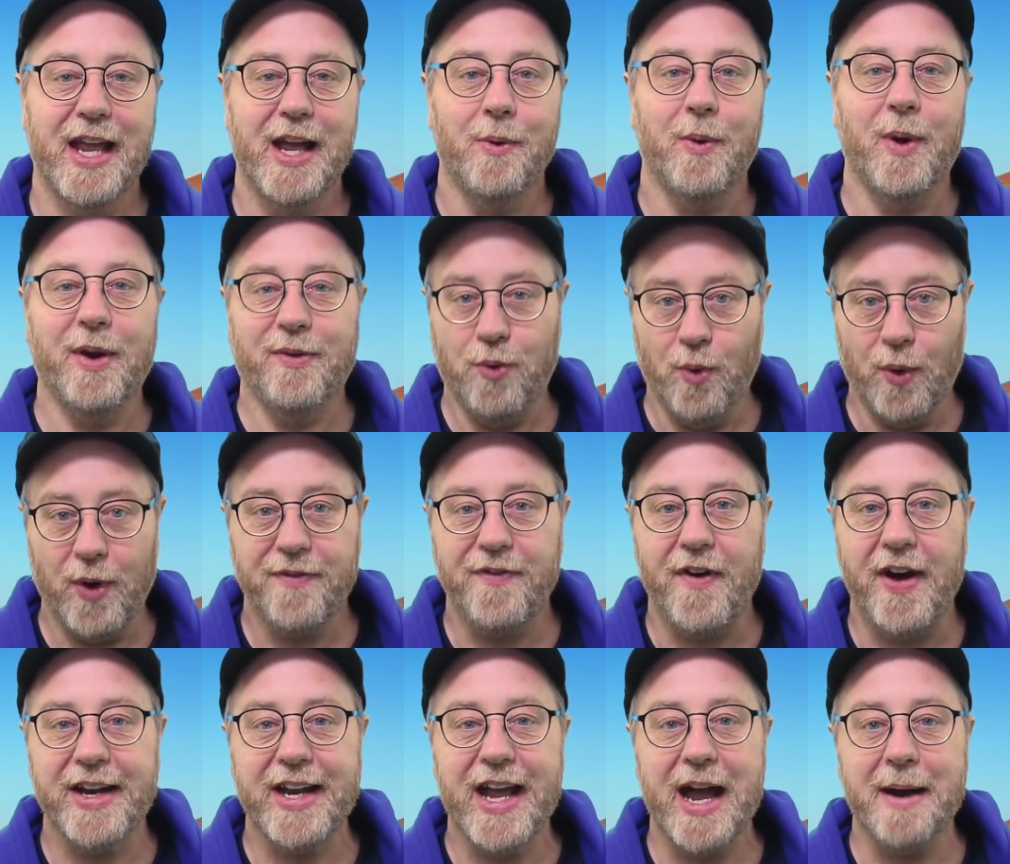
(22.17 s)
Well, if you want to
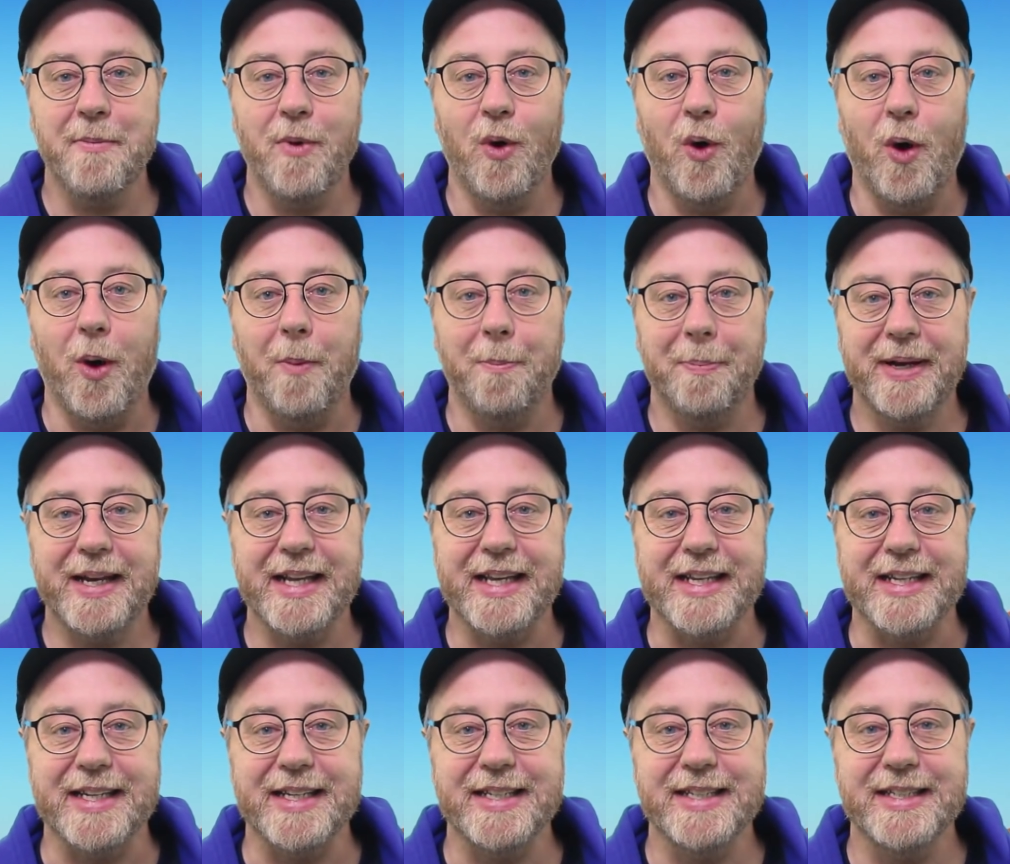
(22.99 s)
find out more,
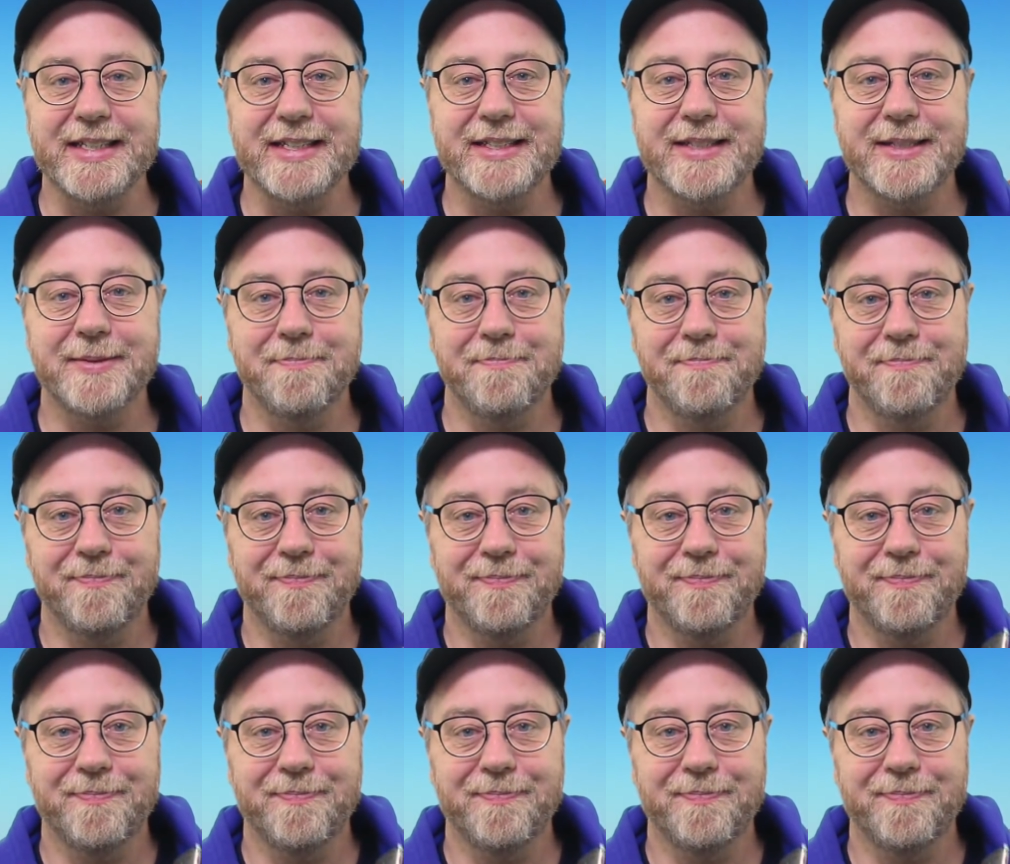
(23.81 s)
please